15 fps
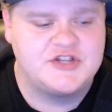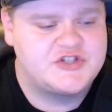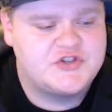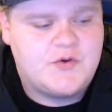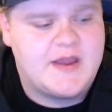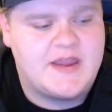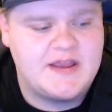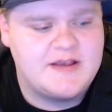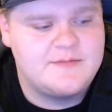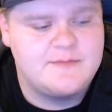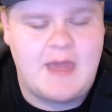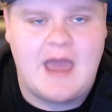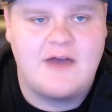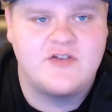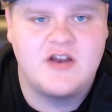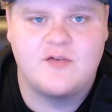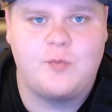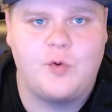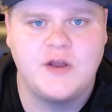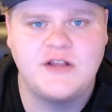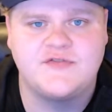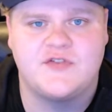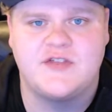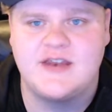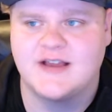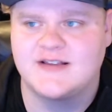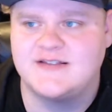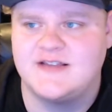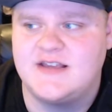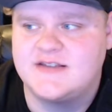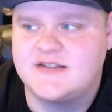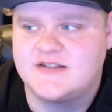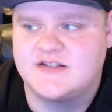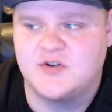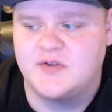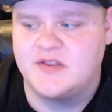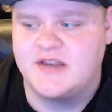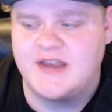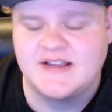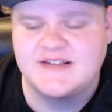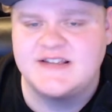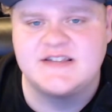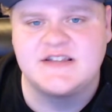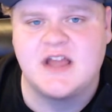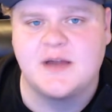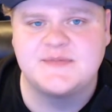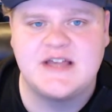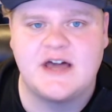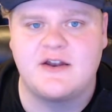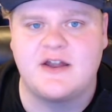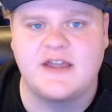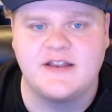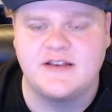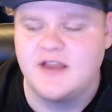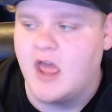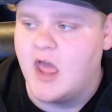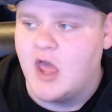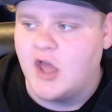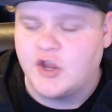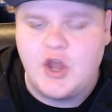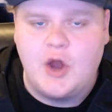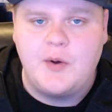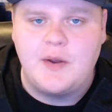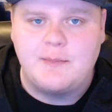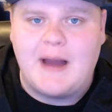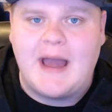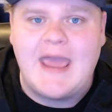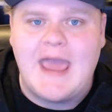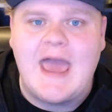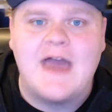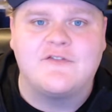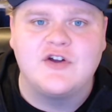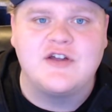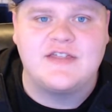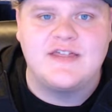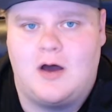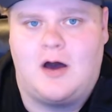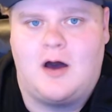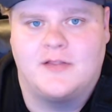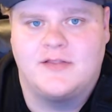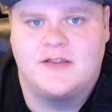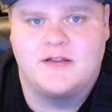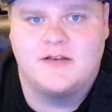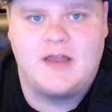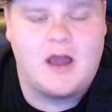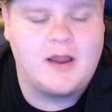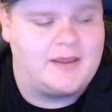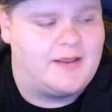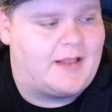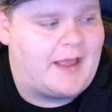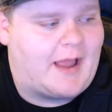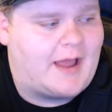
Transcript: so I can have enough points for the next season, so when the next season comes out, I can go and buy everything on the docket. Like